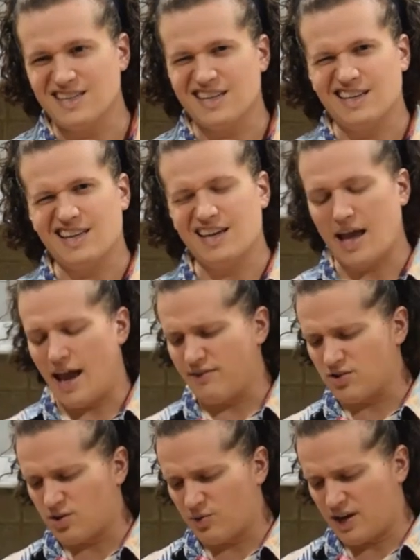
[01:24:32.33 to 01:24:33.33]
And then
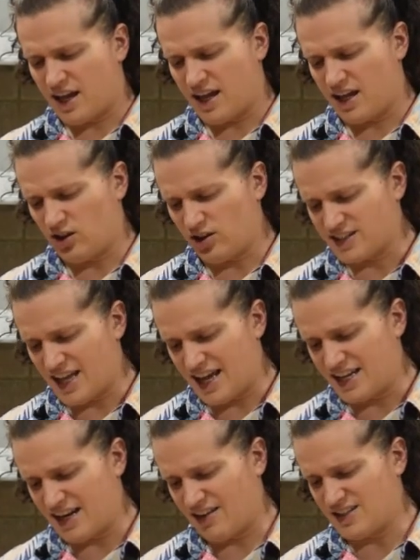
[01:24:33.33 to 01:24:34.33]
after when I looked at
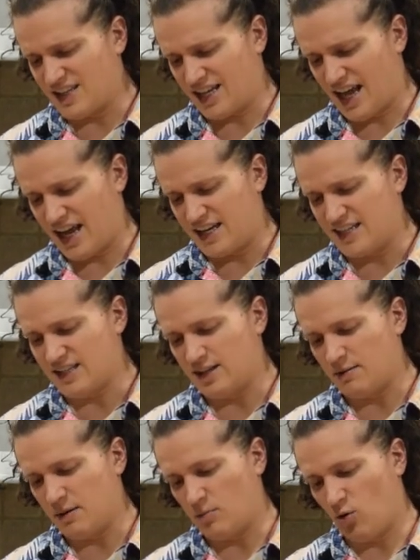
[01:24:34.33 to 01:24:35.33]
it, I was like, ah, it needs a
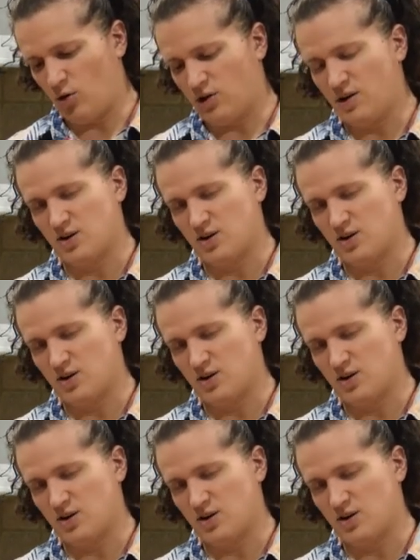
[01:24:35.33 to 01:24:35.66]
little bit more.